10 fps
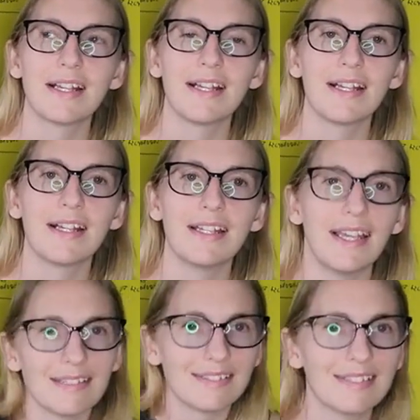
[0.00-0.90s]

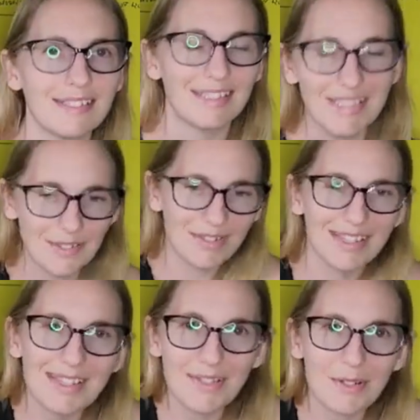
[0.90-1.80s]
yeah, these
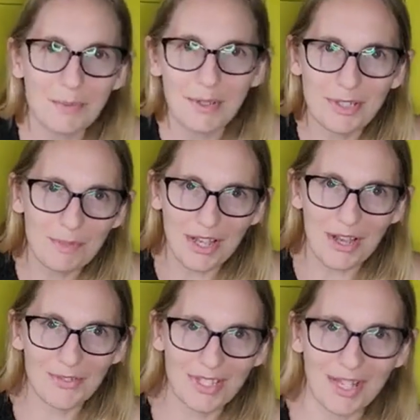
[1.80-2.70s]
are supposed to be
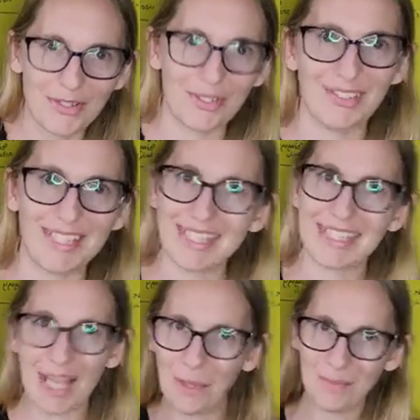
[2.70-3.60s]
conversational. Like,
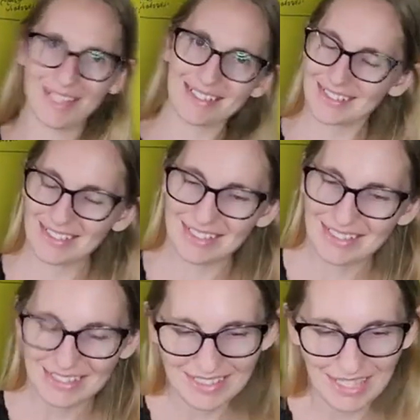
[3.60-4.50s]
tell me.
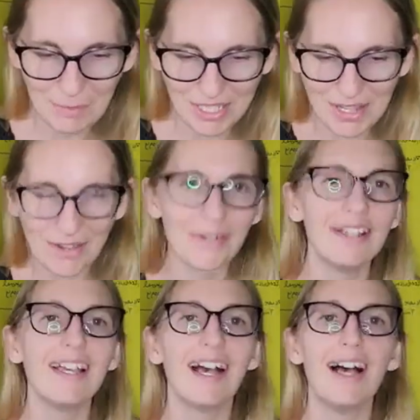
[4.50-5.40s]
Let me know.
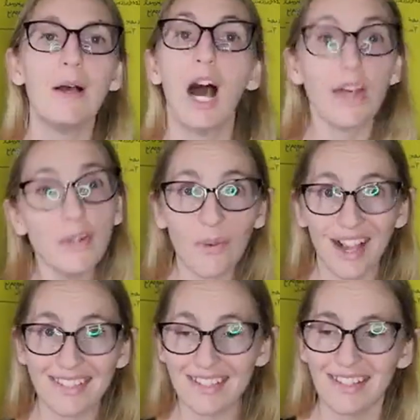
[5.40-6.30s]

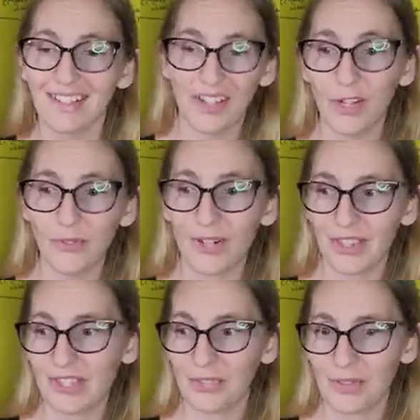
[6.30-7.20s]
Otherwise, go
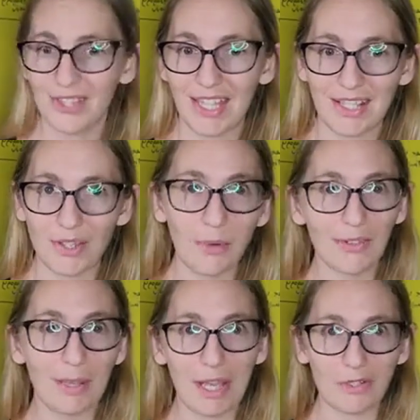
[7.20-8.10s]
forth and do good things.
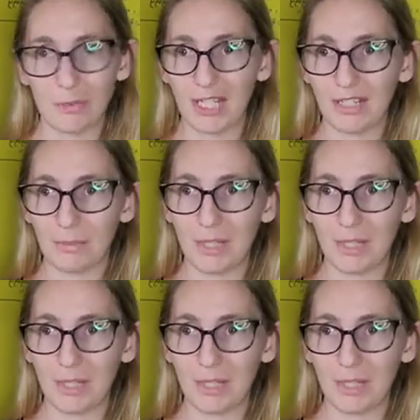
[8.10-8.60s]
Hopefully I'm actually planning